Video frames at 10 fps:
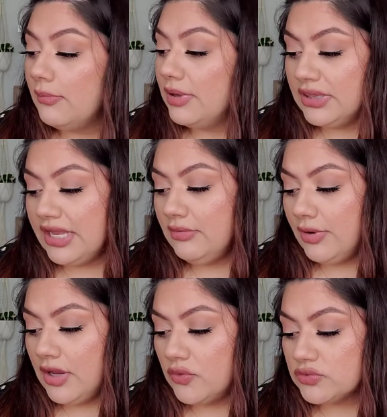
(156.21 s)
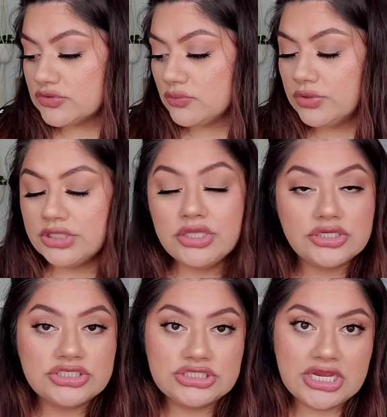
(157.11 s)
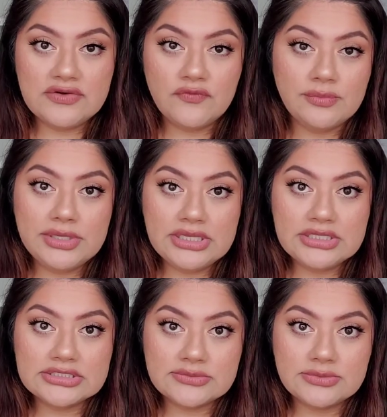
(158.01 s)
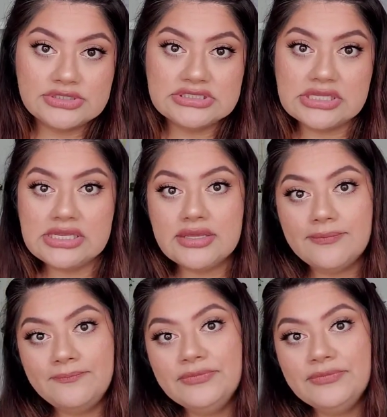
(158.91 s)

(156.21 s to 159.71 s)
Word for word: But light brown was a really good shade for me because it was like,